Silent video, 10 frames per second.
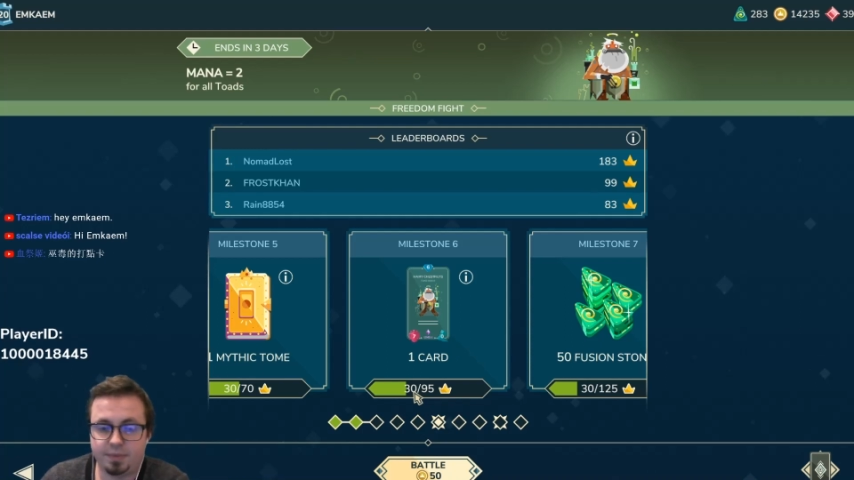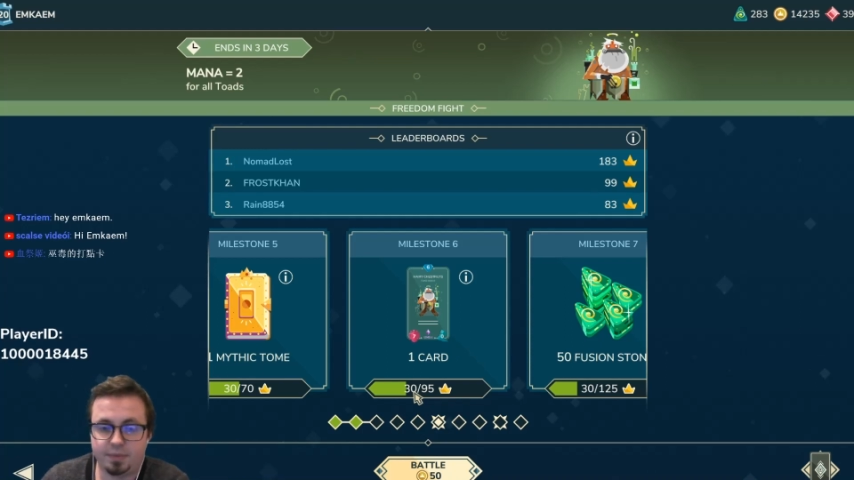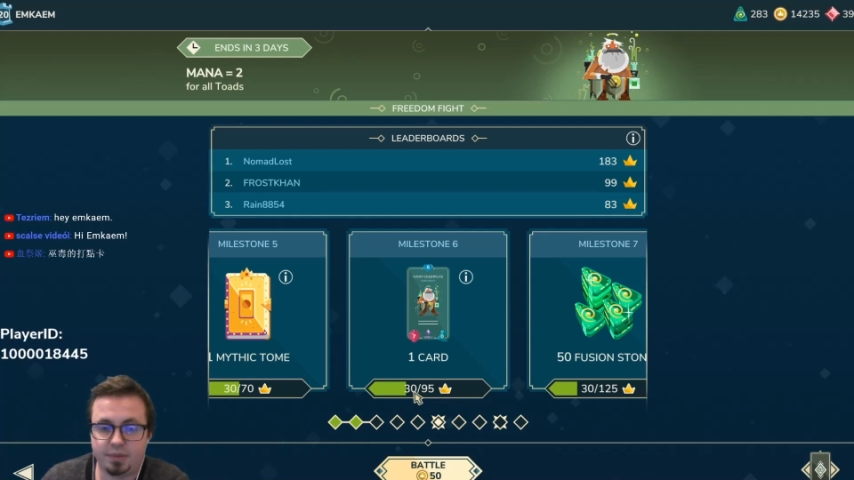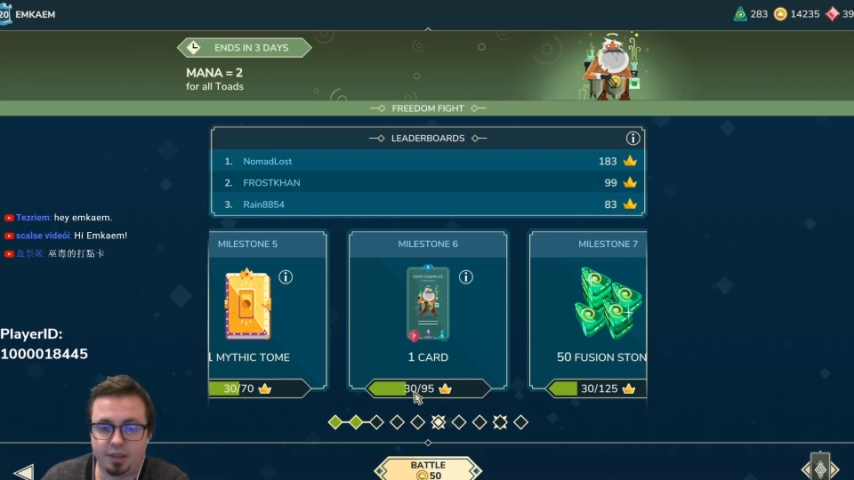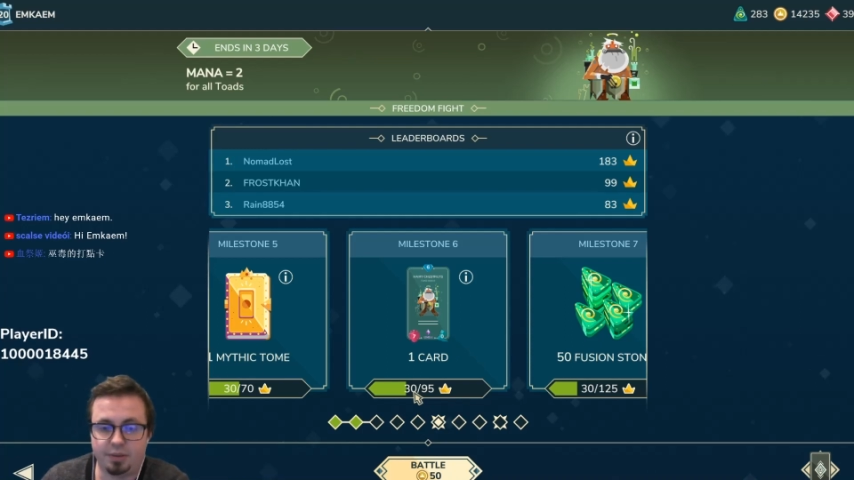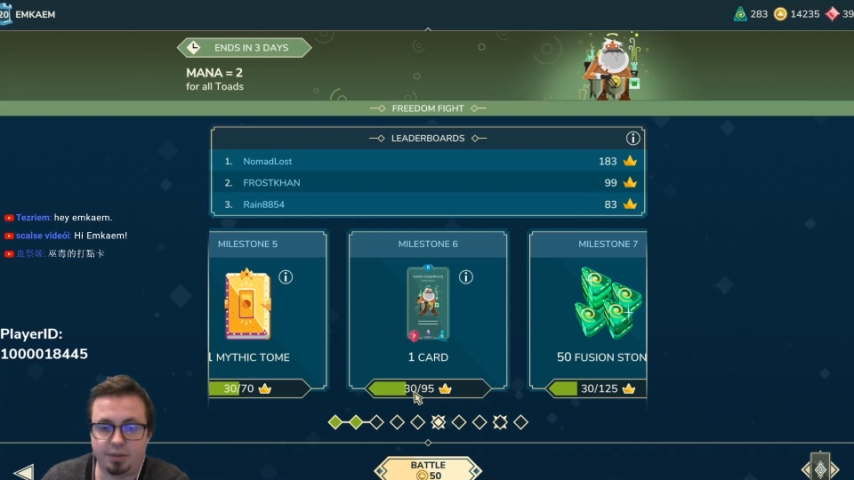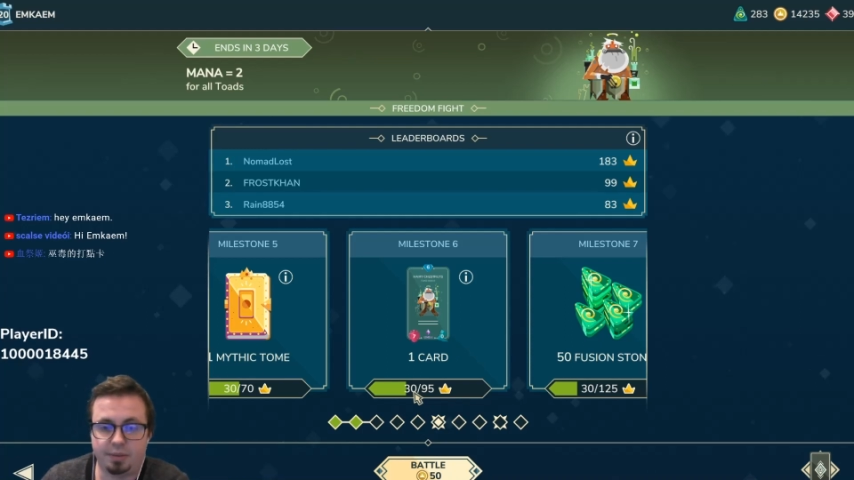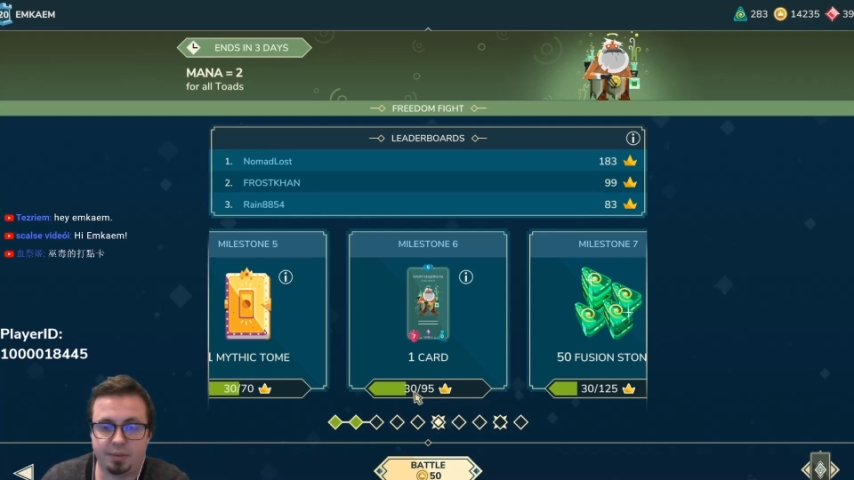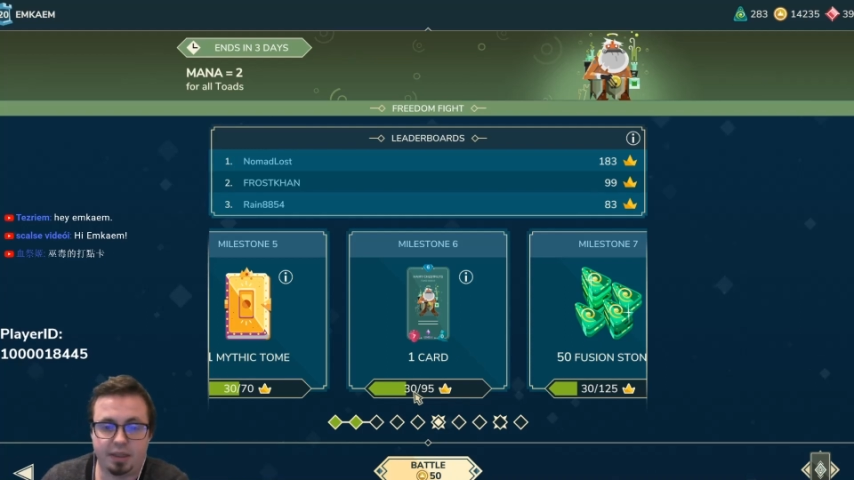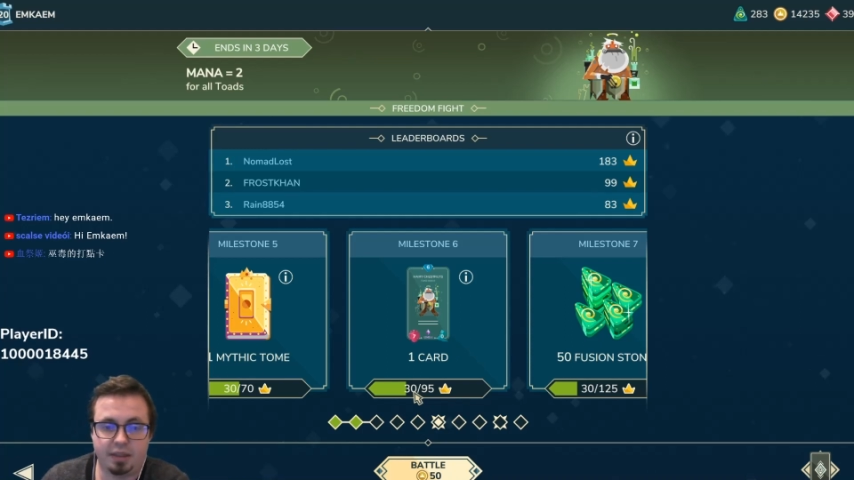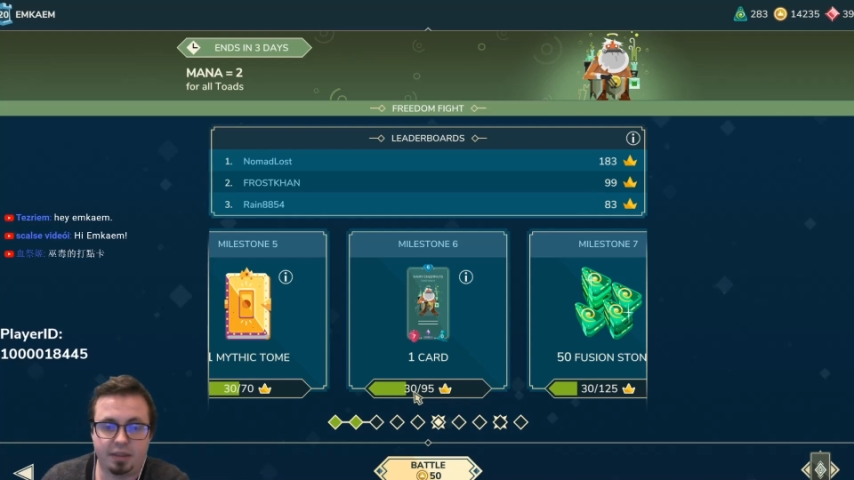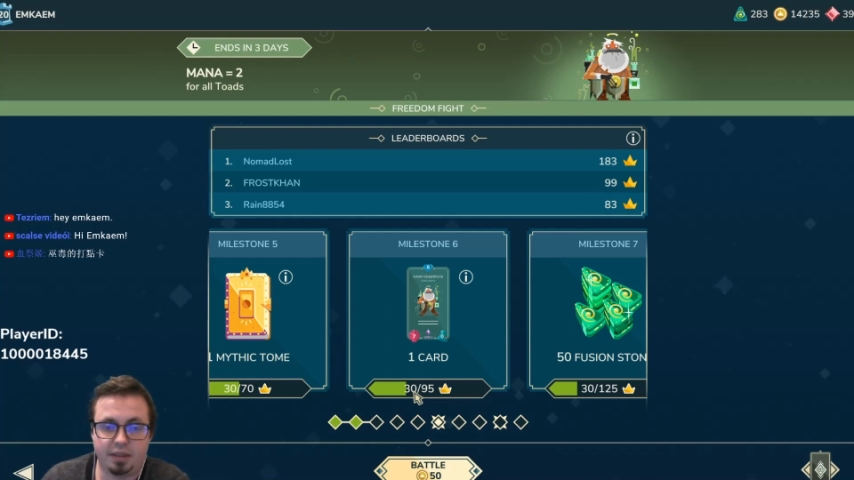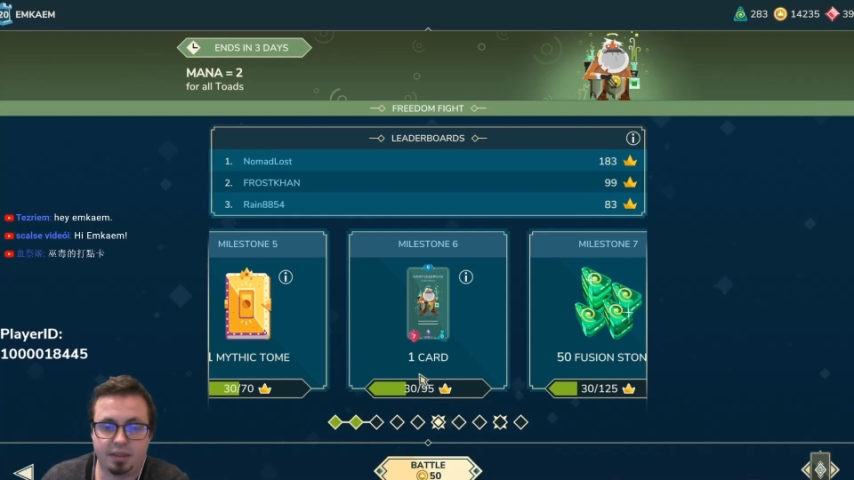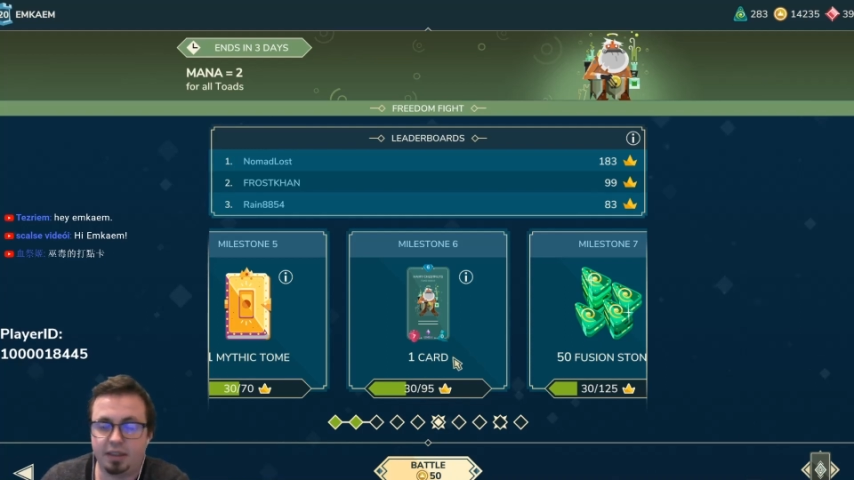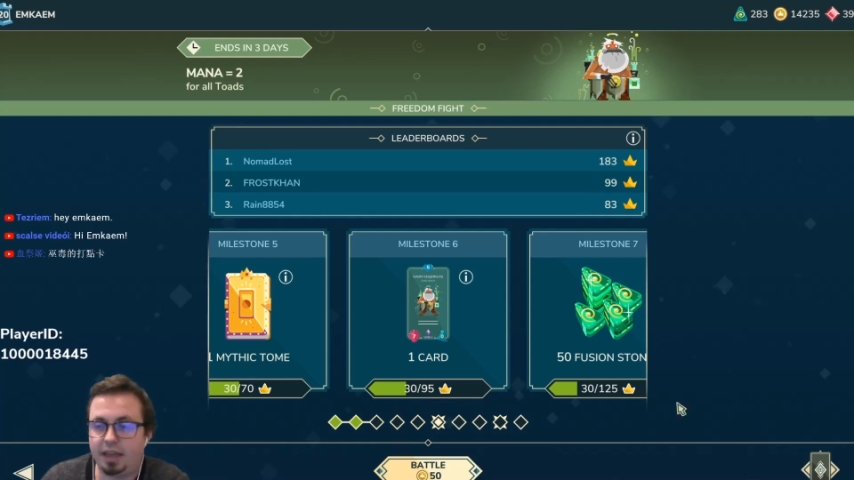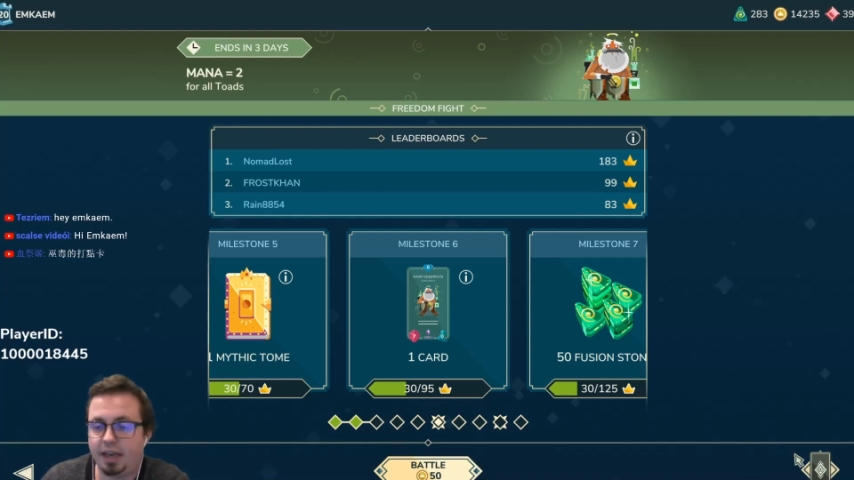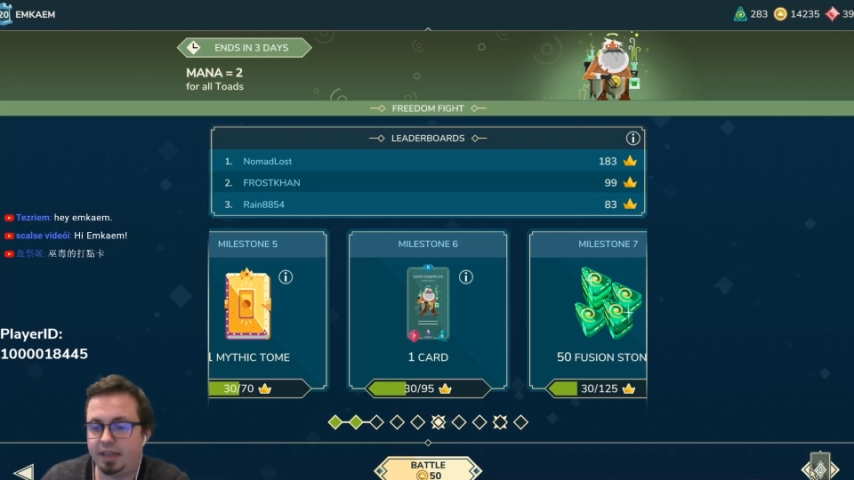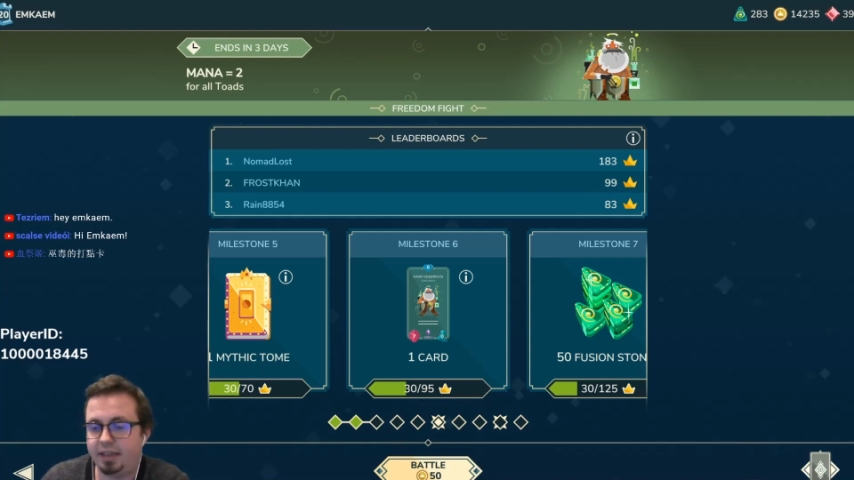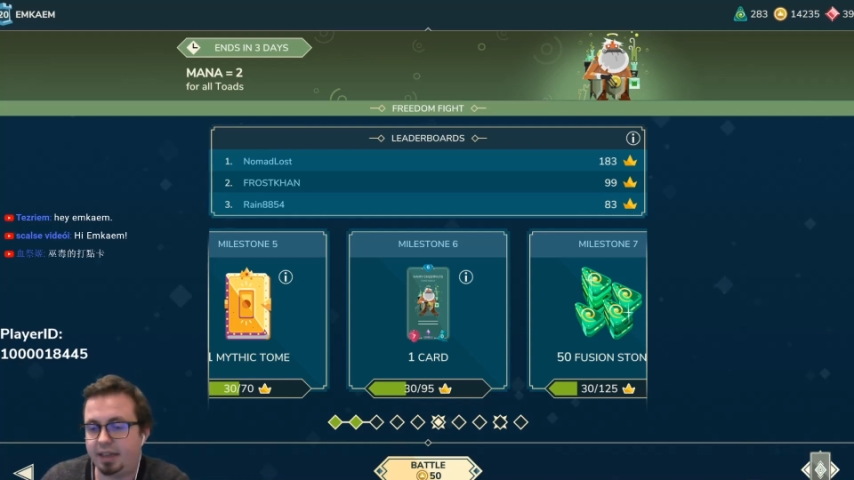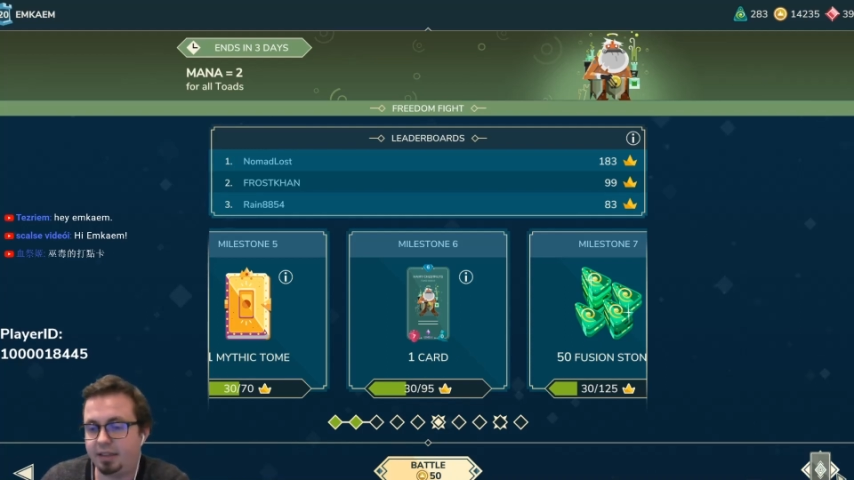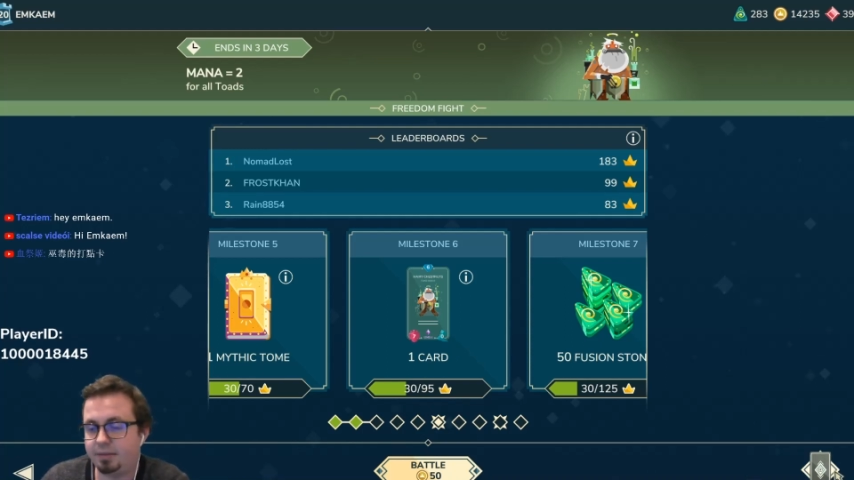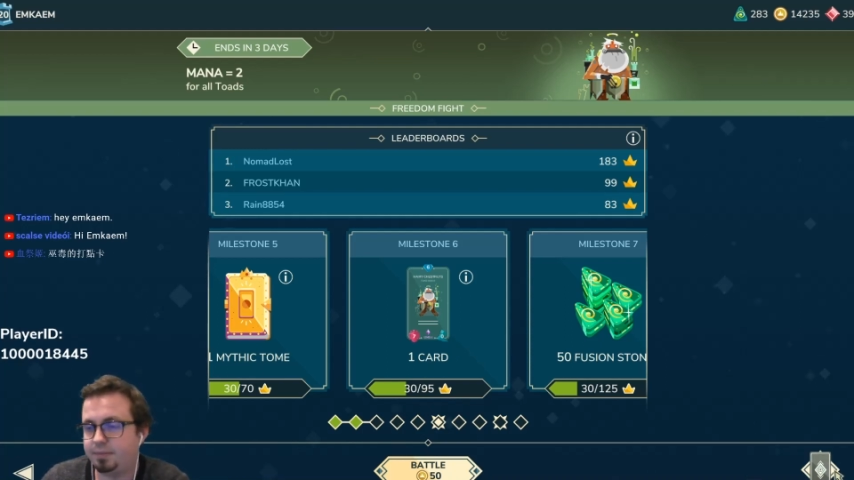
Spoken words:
so I'm getting there.